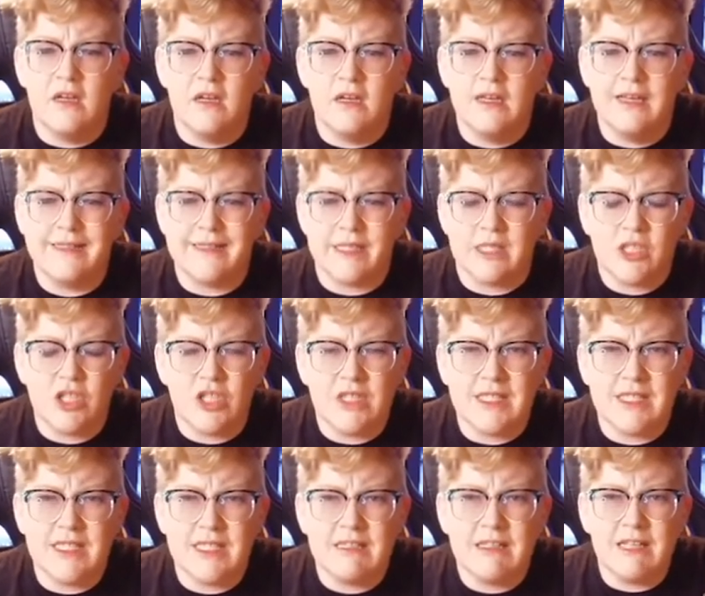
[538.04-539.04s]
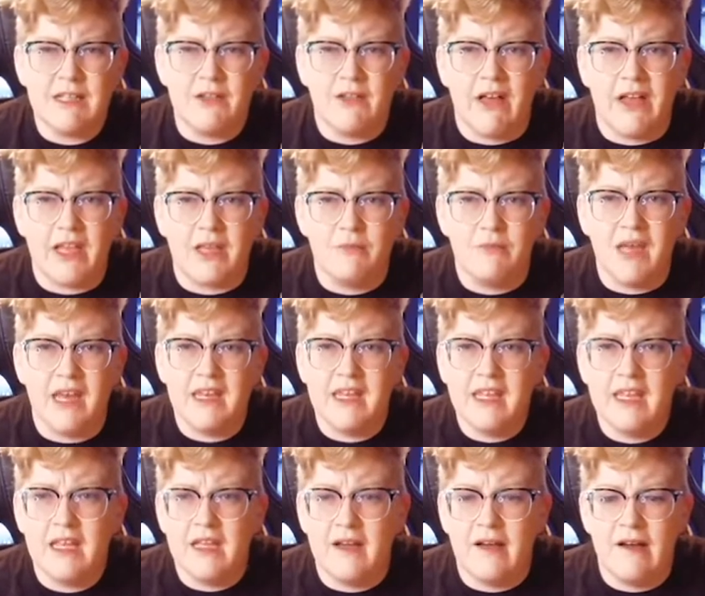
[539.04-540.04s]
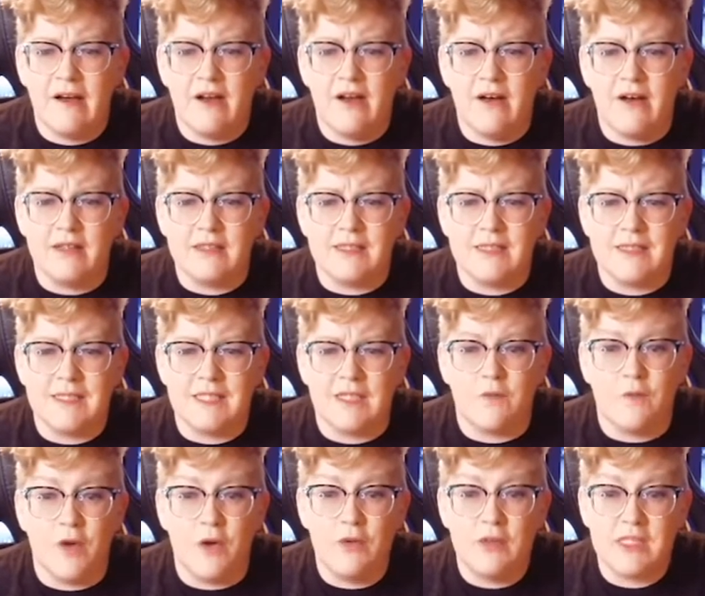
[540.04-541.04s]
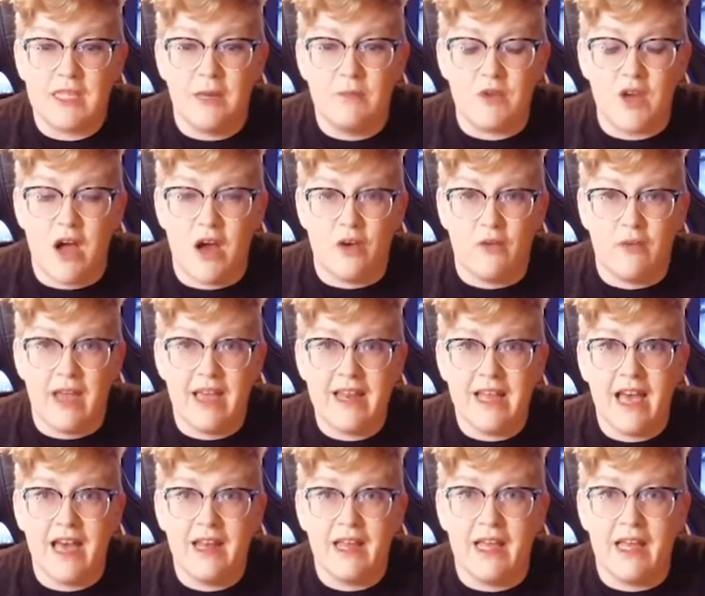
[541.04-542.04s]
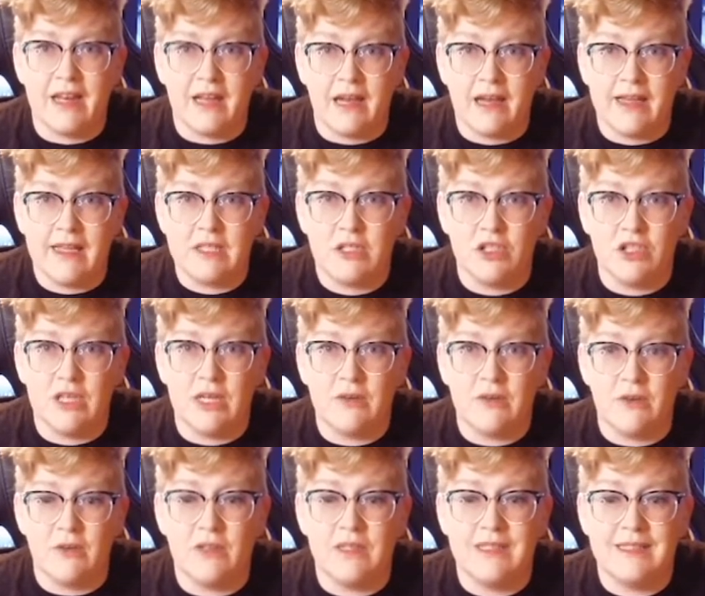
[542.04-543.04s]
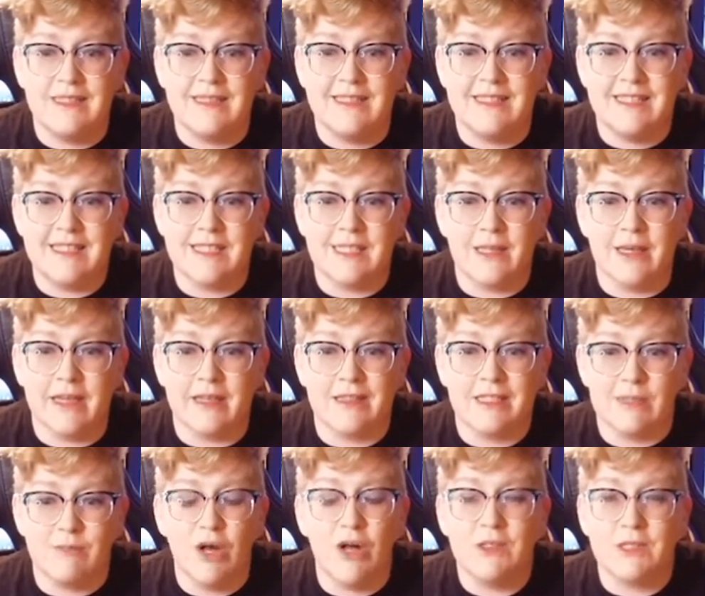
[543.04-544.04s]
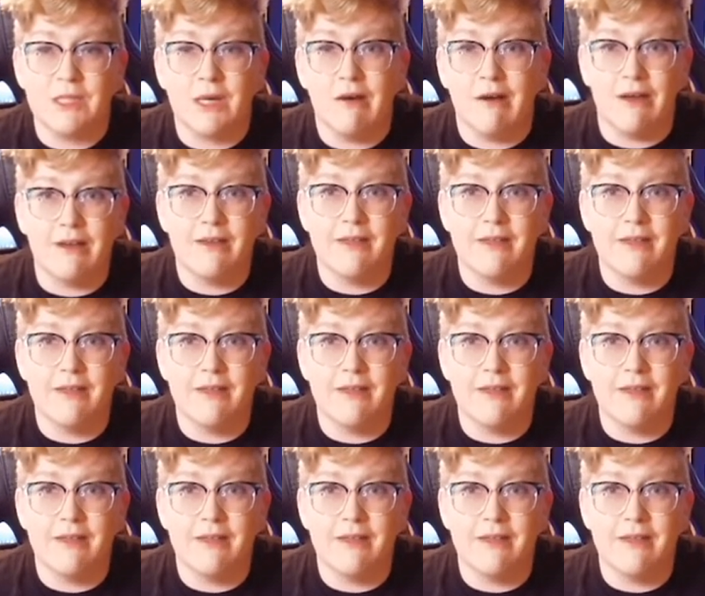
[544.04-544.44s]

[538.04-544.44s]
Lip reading: it's just that, like many autistic folks, I'm not great at, and I generally dislike the small talk